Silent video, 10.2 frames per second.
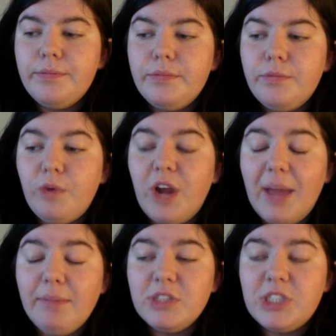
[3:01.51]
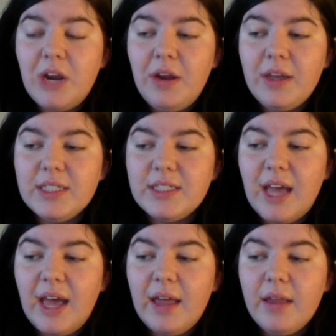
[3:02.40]
what I'm sharing is
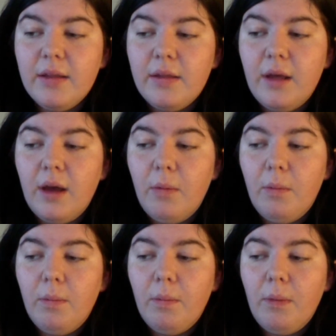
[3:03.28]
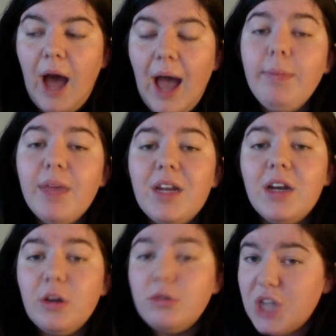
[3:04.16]
that I'm in a
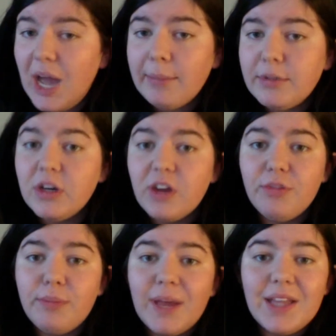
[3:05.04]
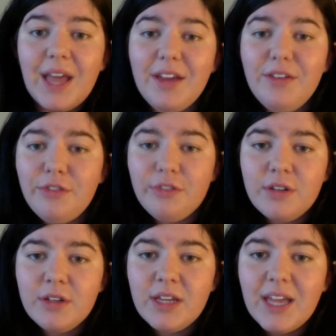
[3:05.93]
new chapter of my life,
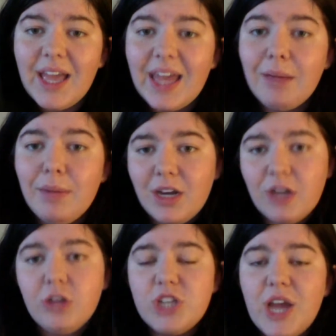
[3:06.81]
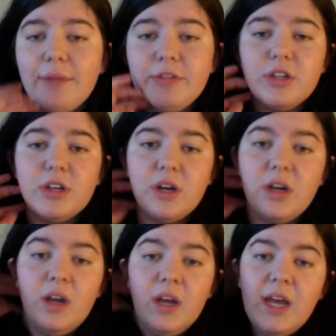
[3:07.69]
and I'm in a new chapter
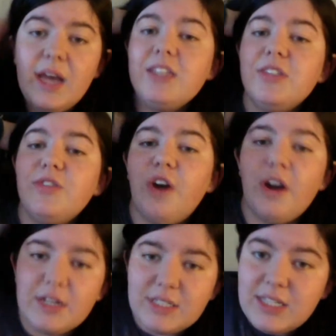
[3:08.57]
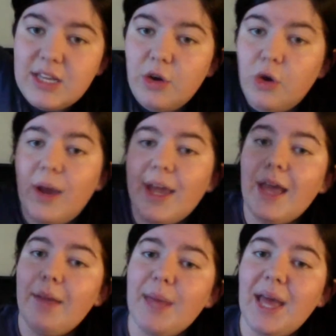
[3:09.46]
as far as who I
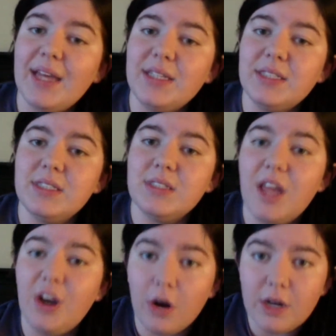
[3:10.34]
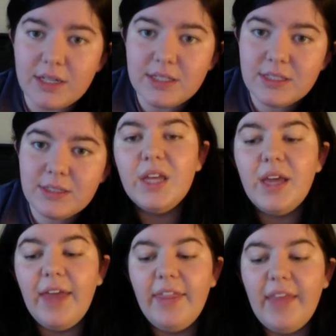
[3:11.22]
am as an artist,
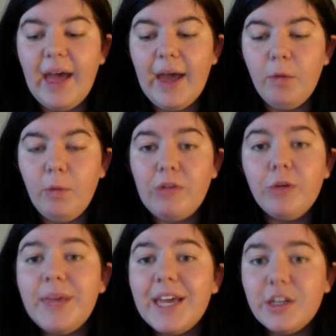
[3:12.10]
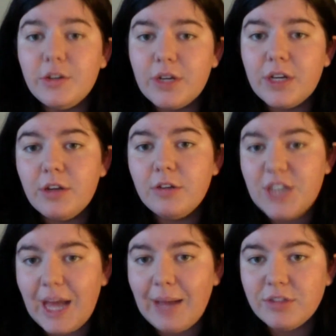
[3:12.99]
and that we will be entering a new
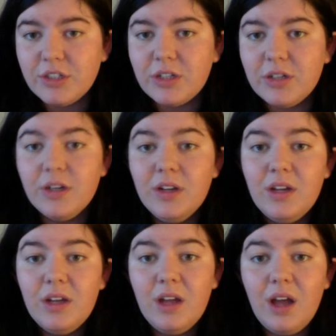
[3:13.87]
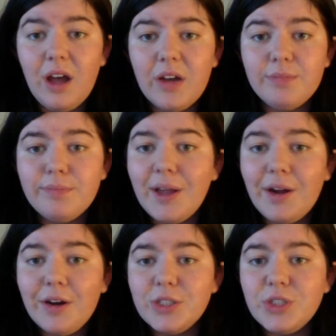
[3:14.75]
chapter of my
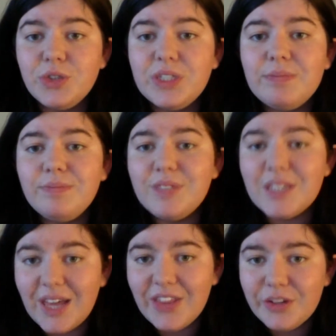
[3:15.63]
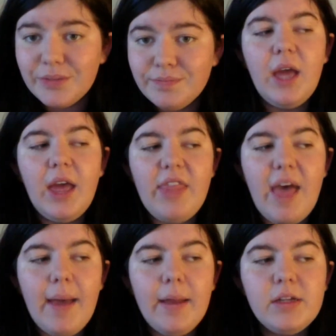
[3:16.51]
artistry together. And that,